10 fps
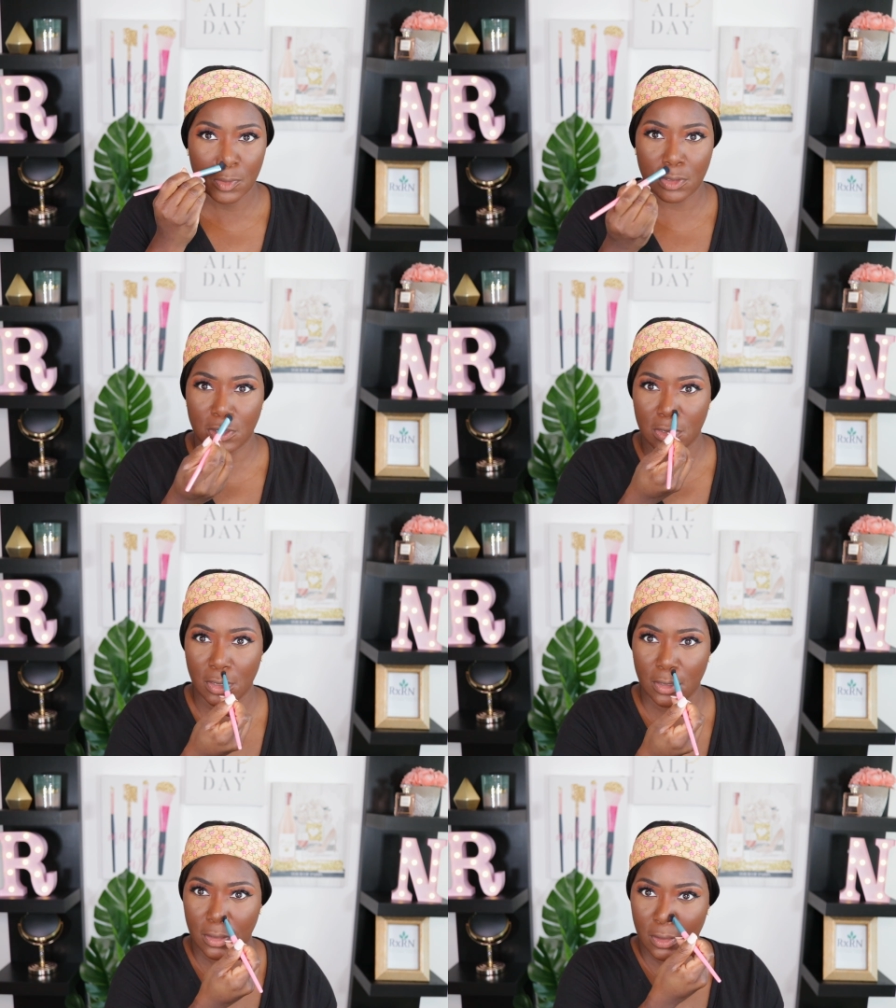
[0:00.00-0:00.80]
Just
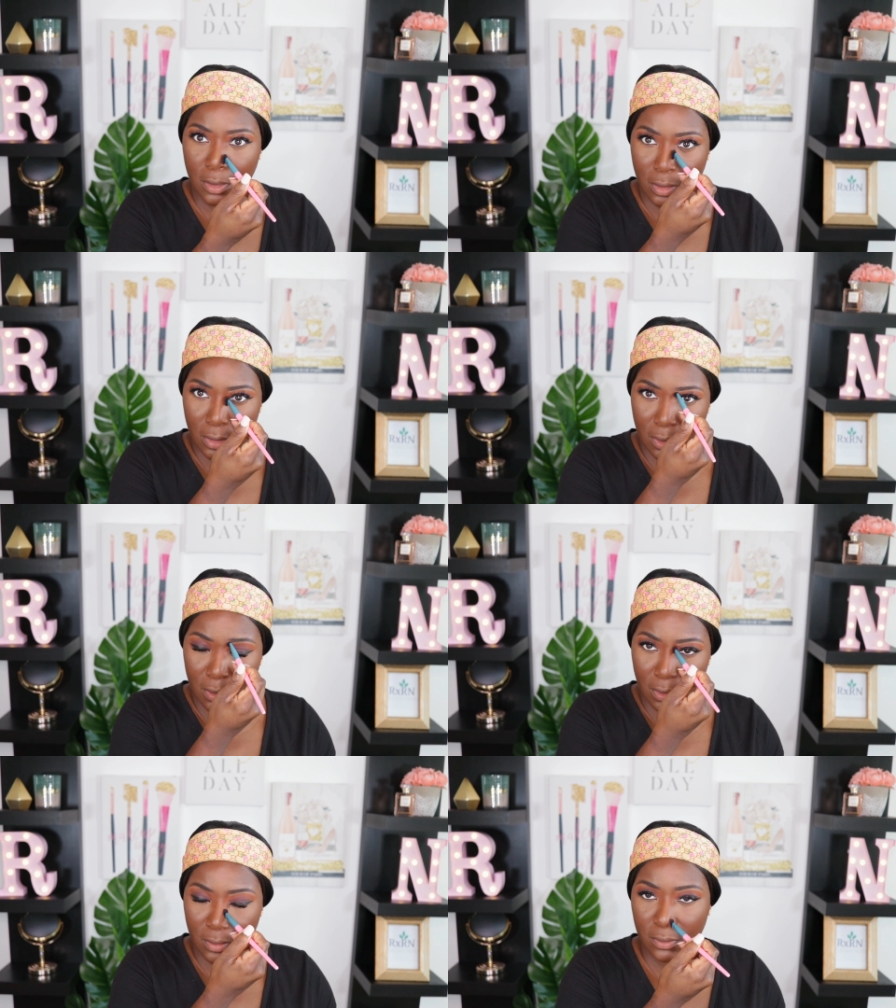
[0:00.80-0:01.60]
like a
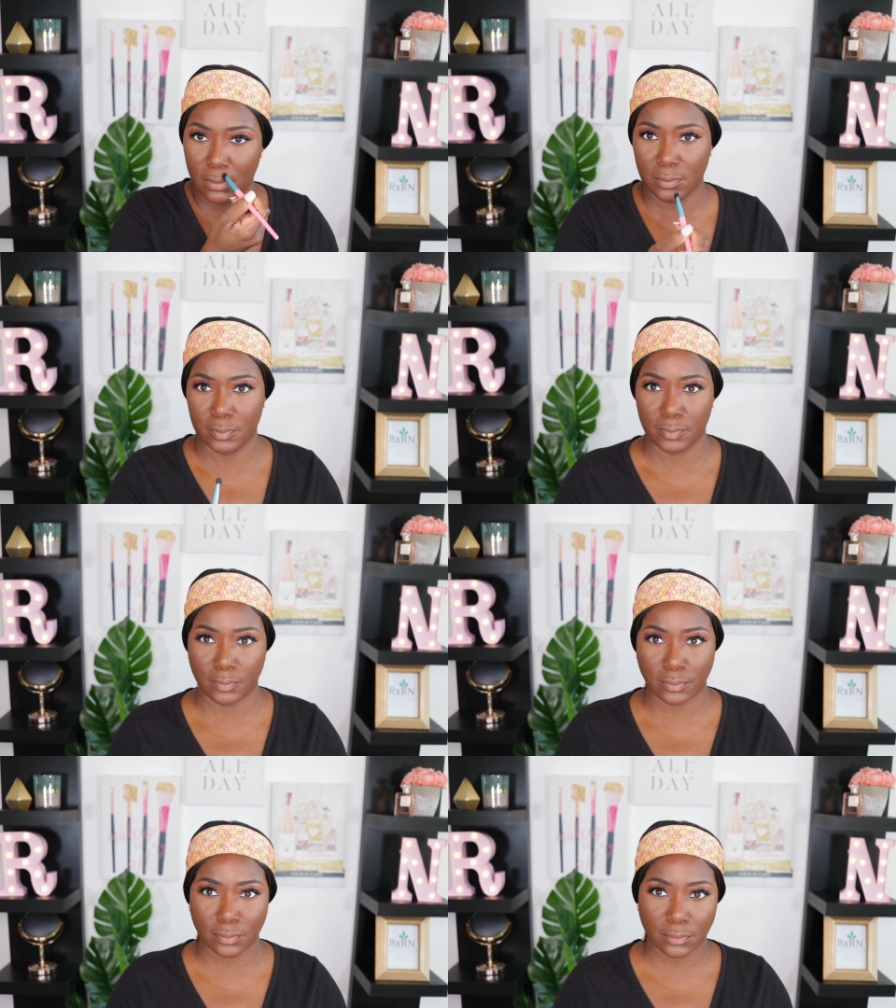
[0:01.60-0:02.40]
thin,
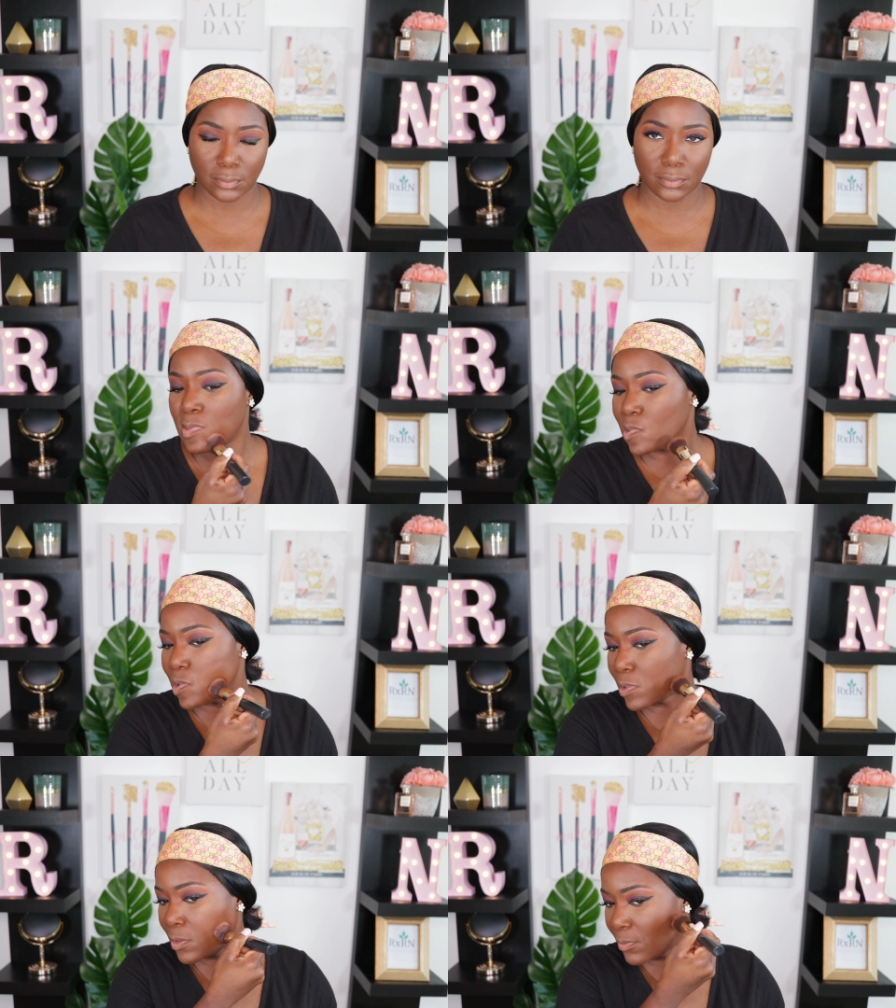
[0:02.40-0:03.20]

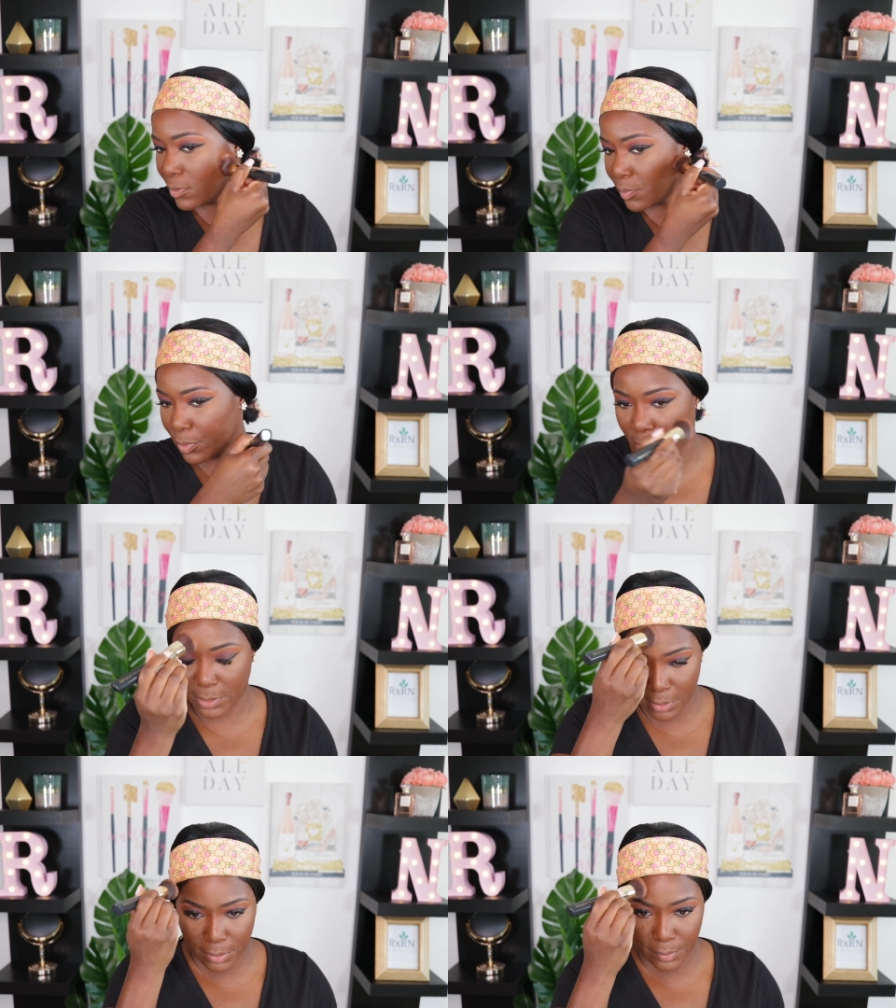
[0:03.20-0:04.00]
I love this
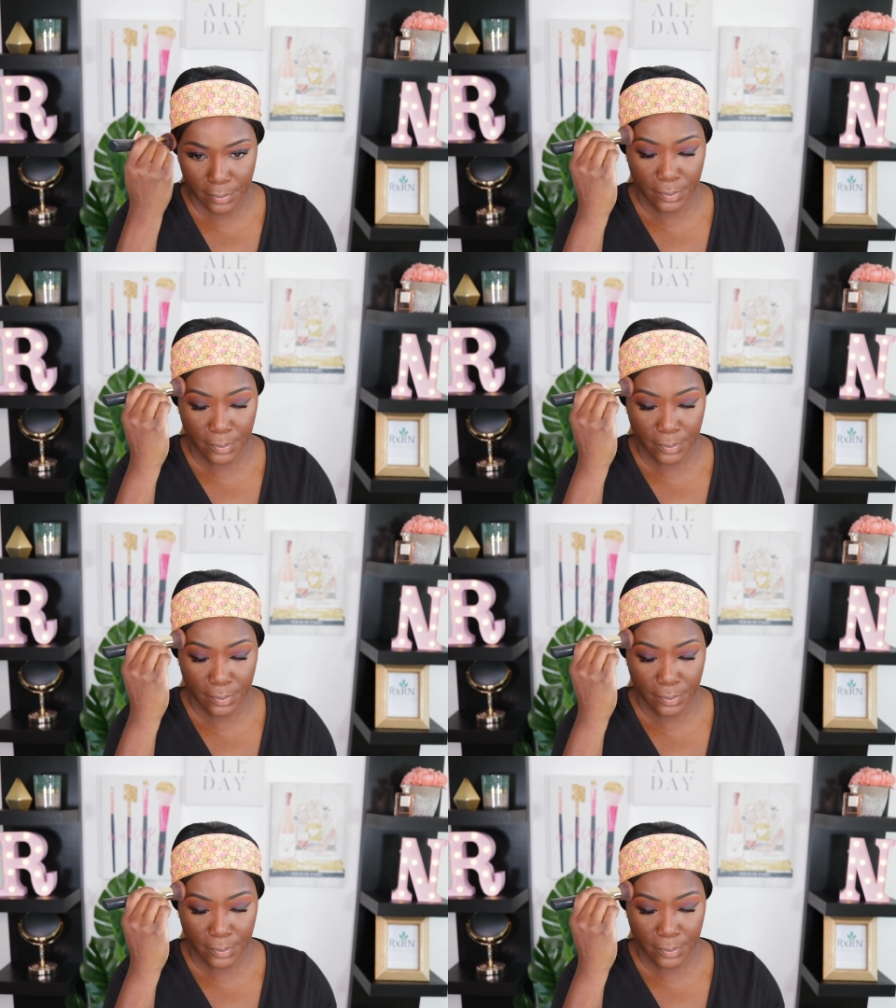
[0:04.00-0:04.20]
bronzer.